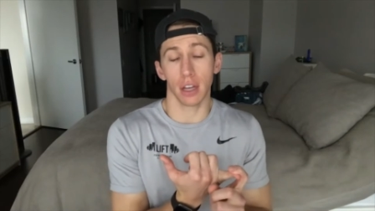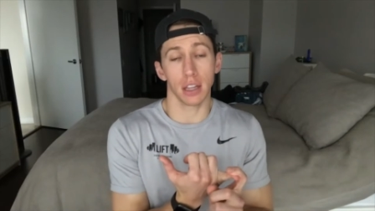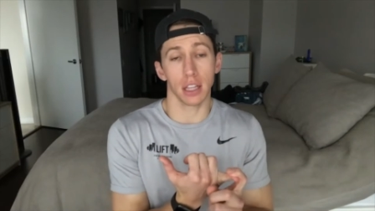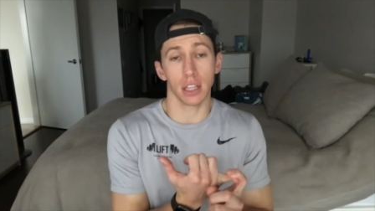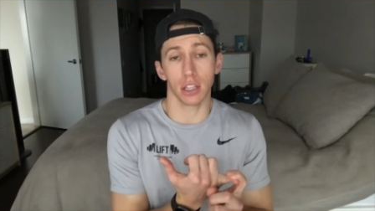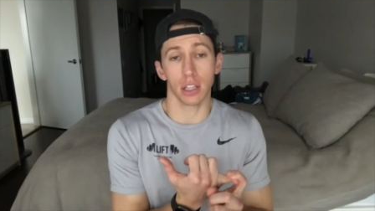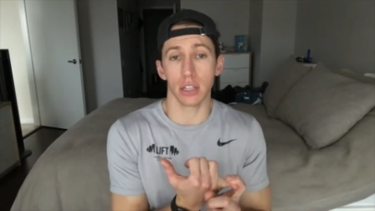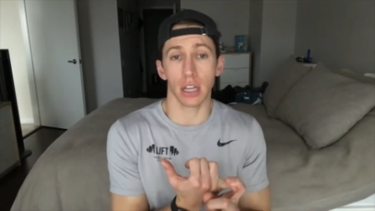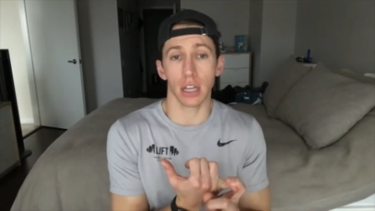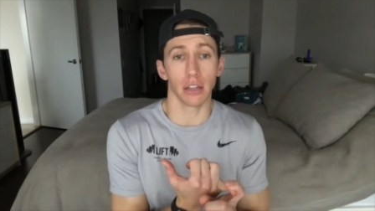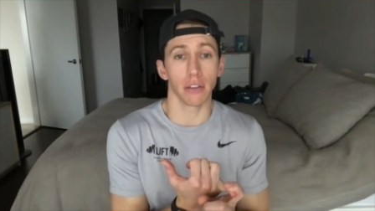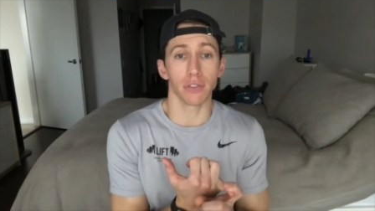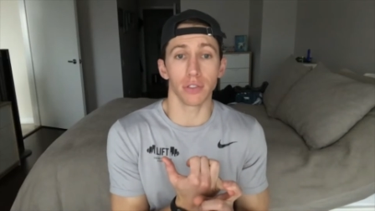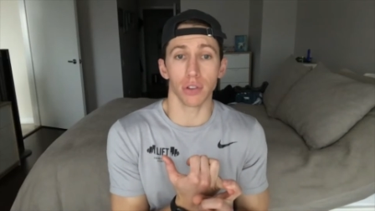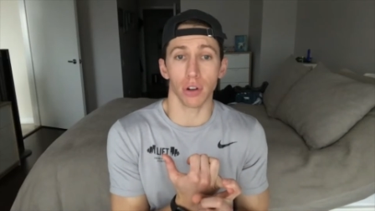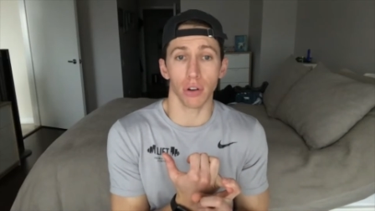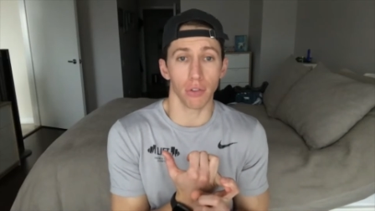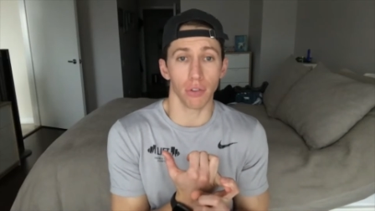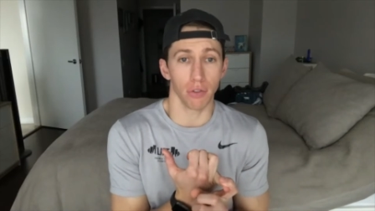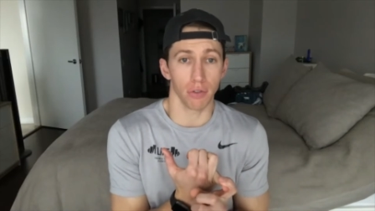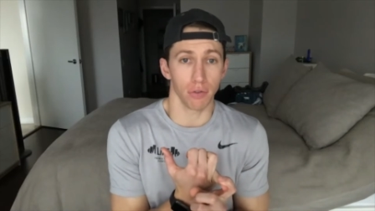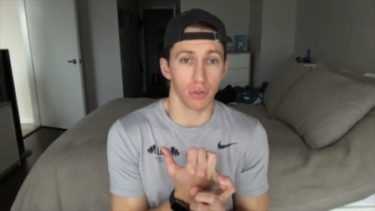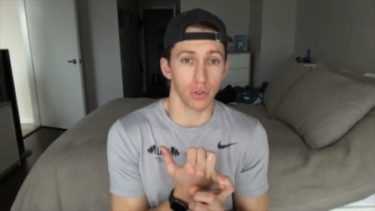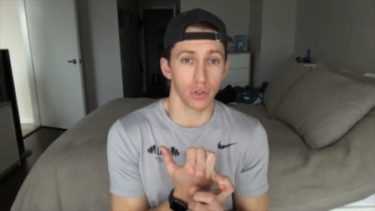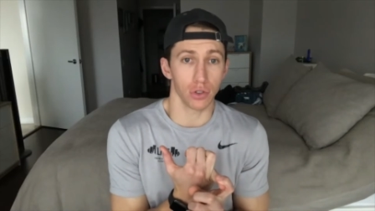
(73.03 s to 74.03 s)
I think deadlifts
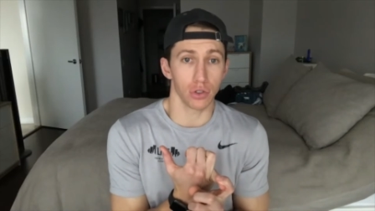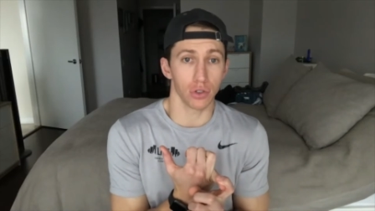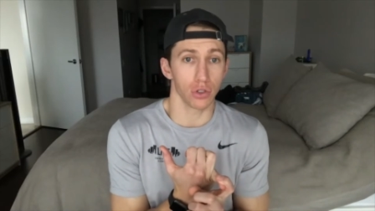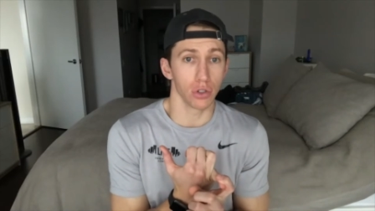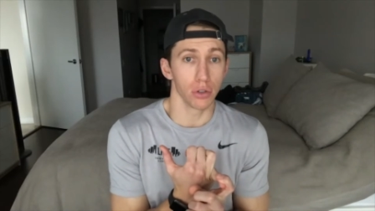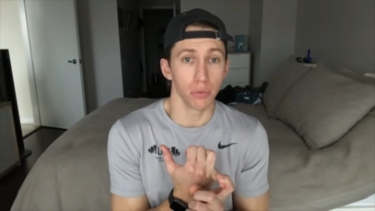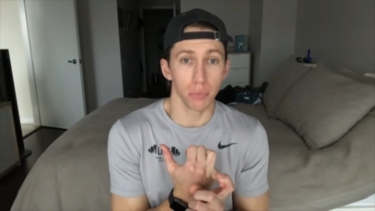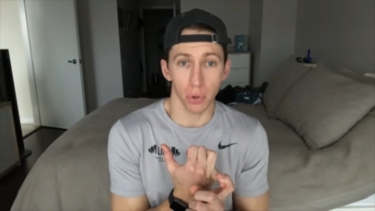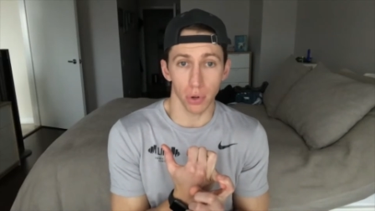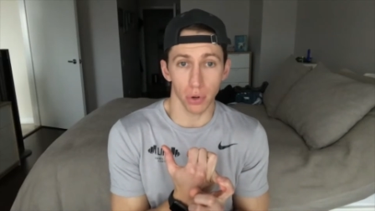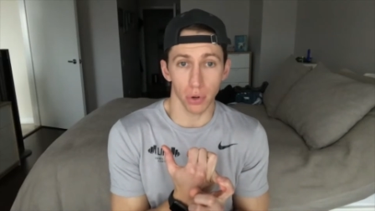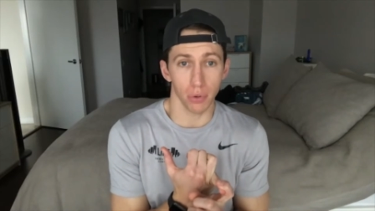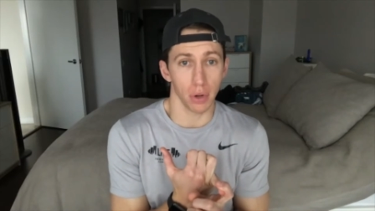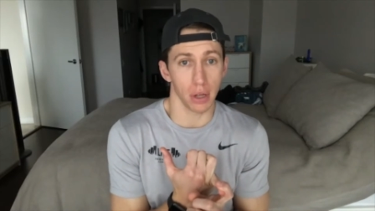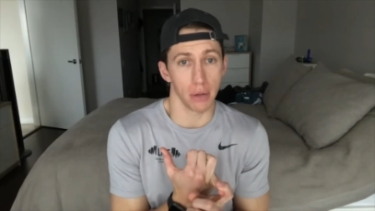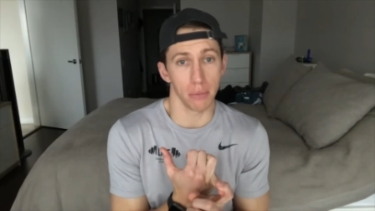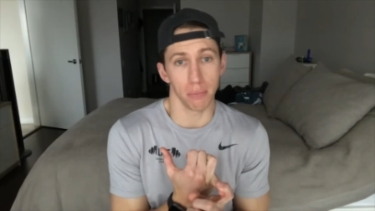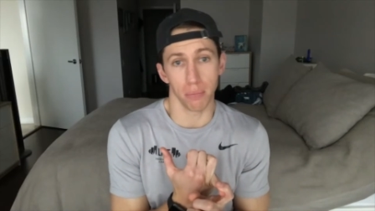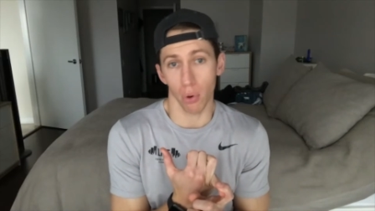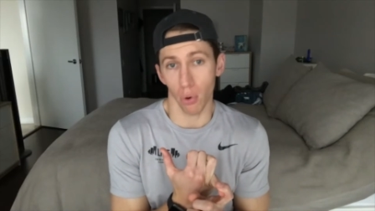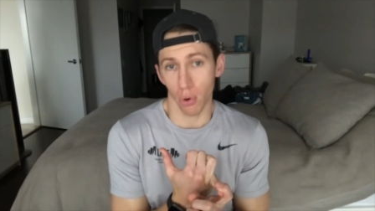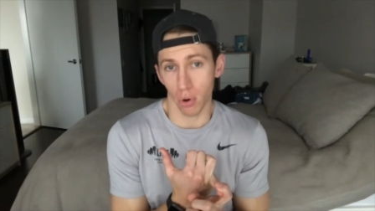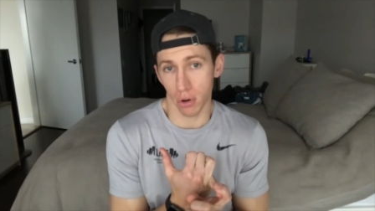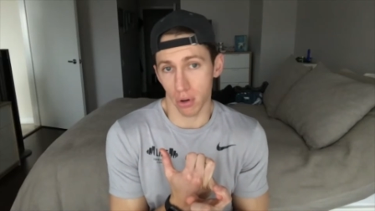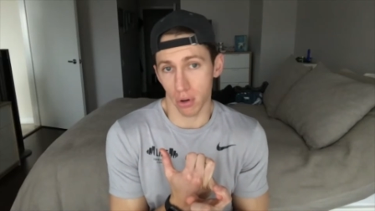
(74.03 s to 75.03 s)
are super
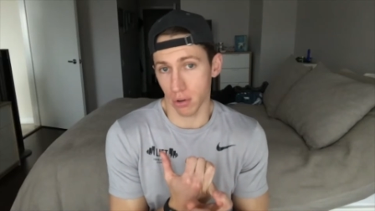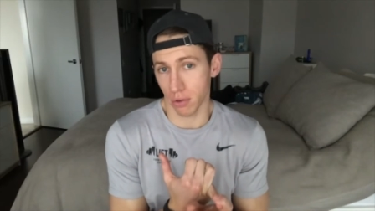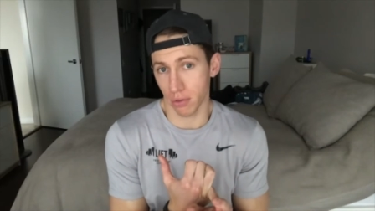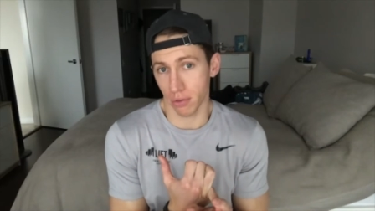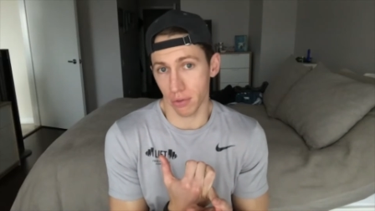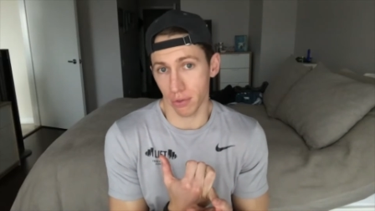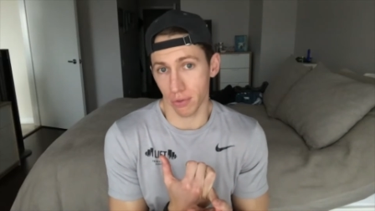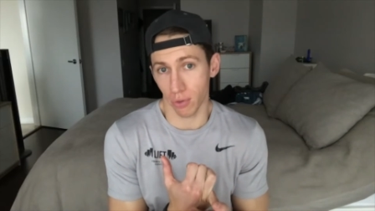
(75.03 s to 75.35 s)
important